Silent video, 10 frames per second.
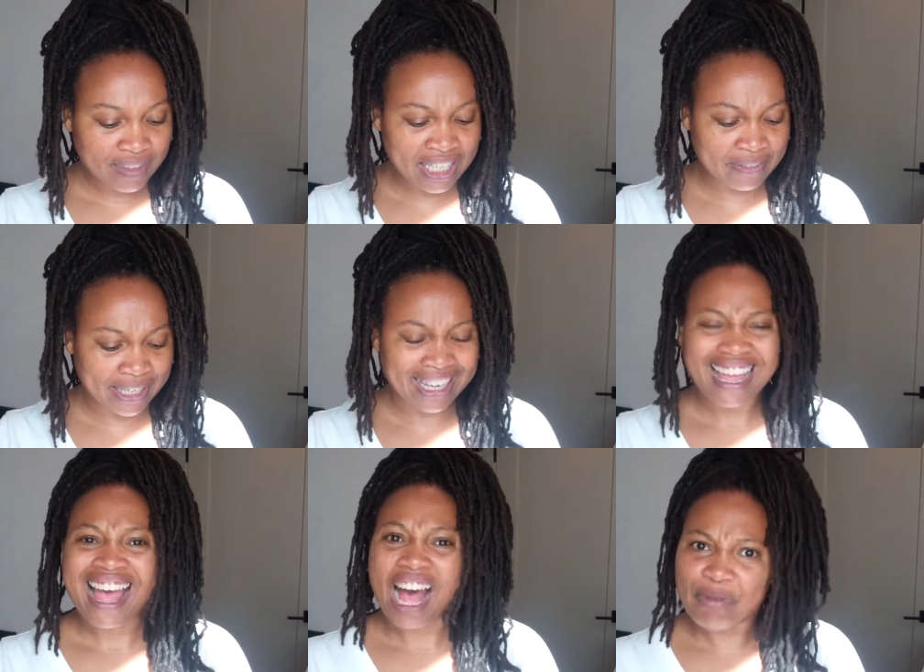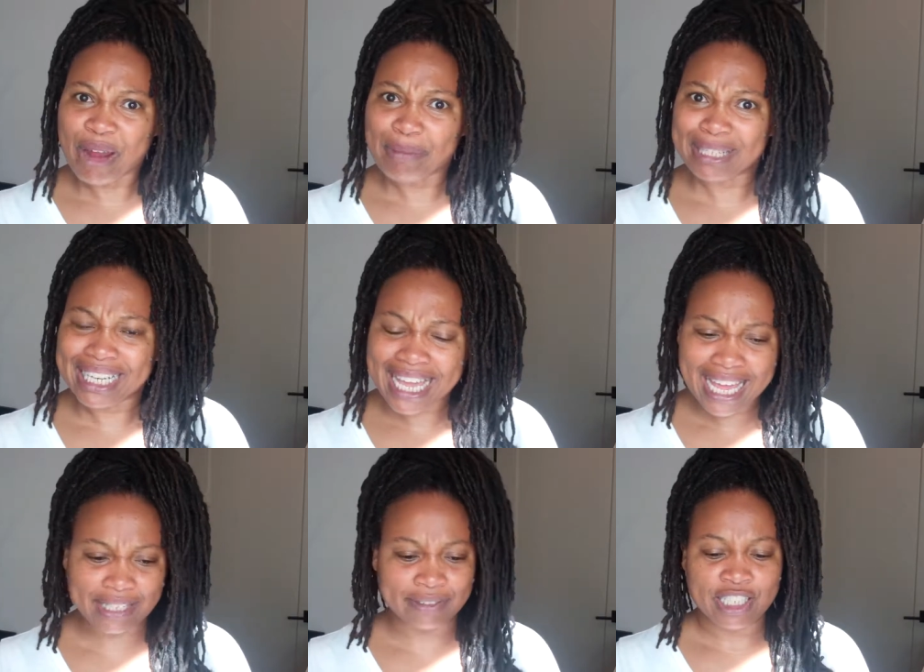Anyway, I'm rambling
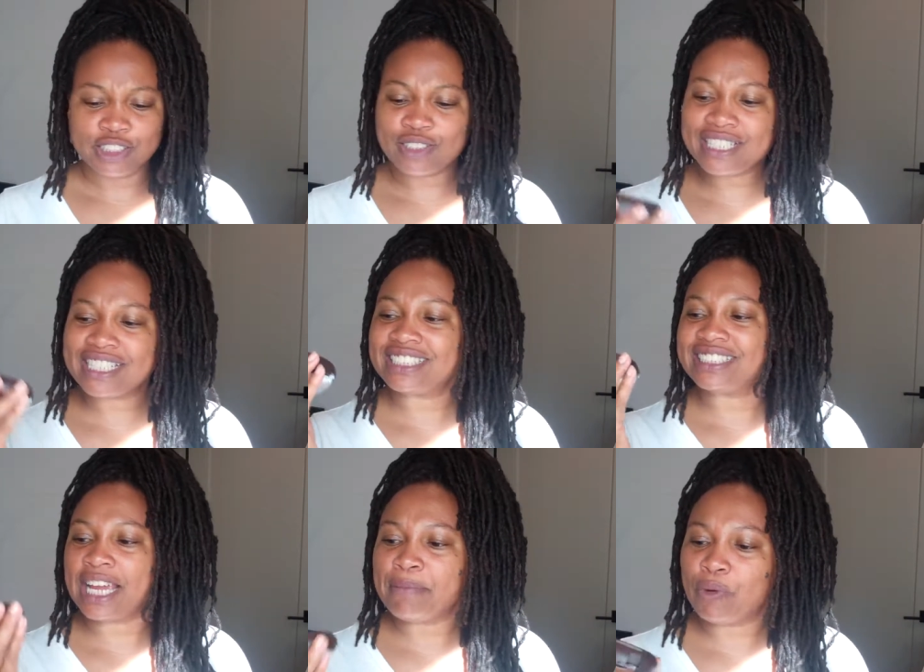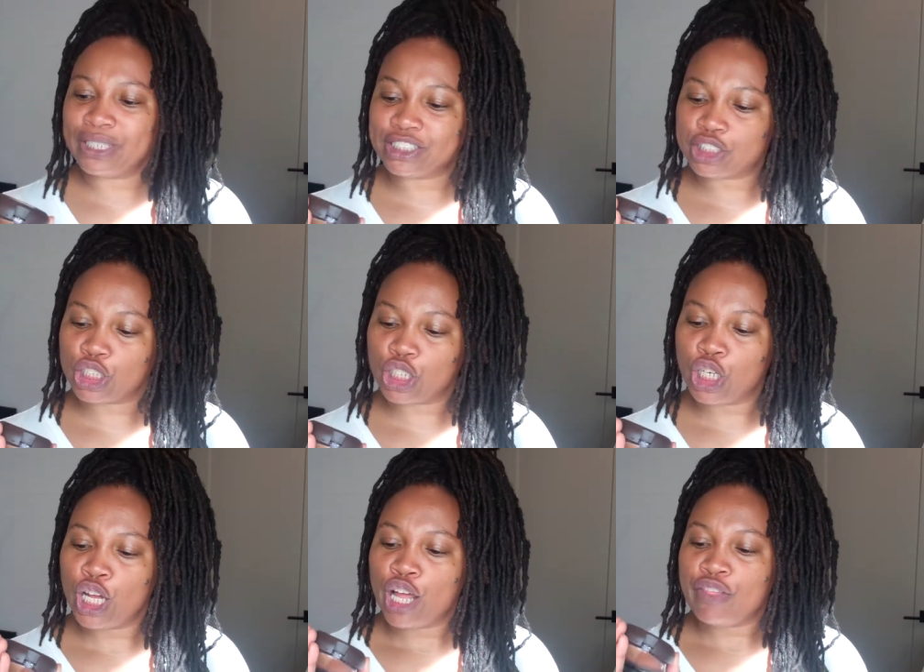again. So this is Shea
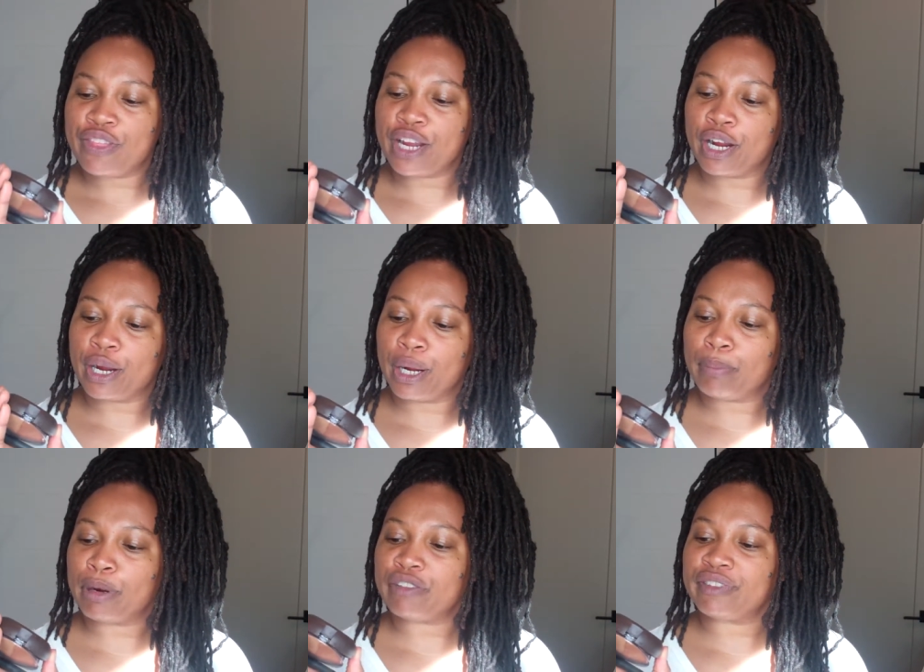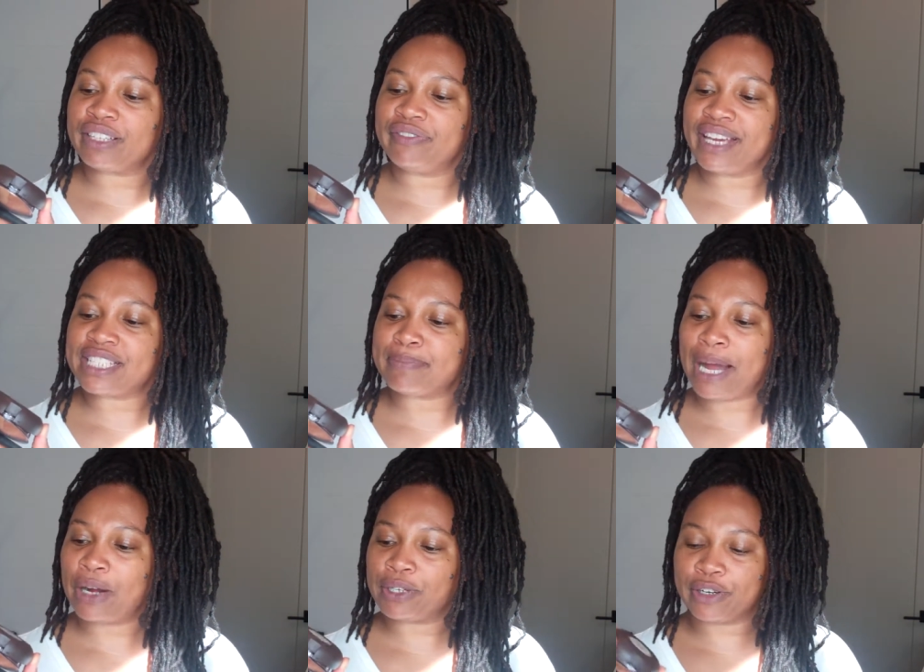Moisture, their Perfect Face
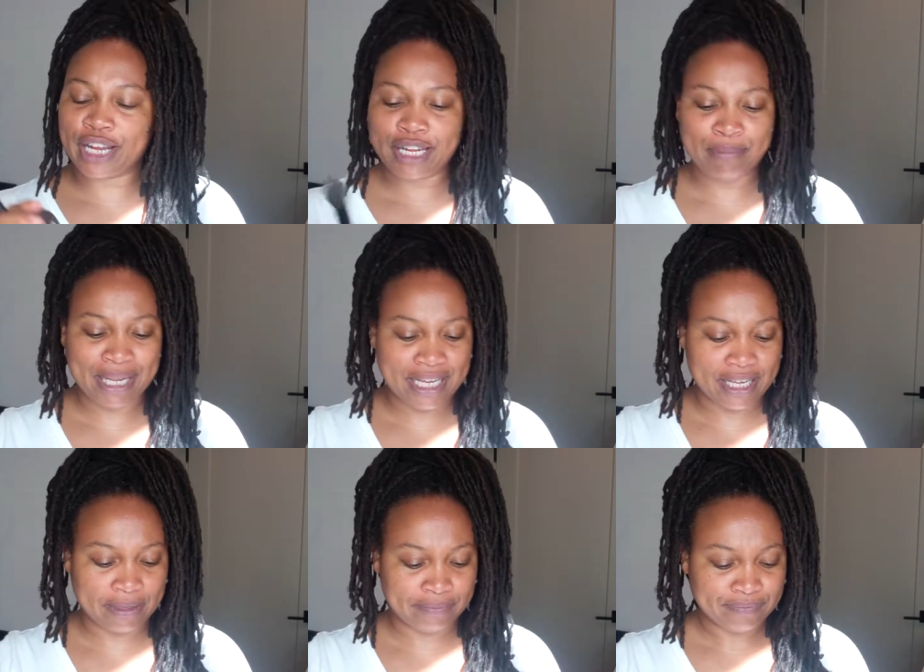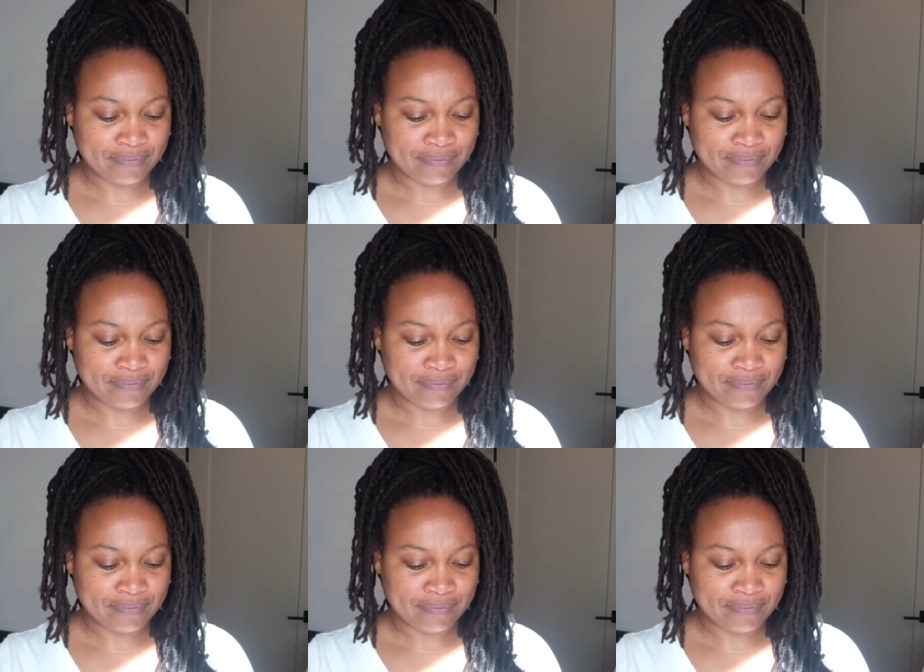Powder in medium.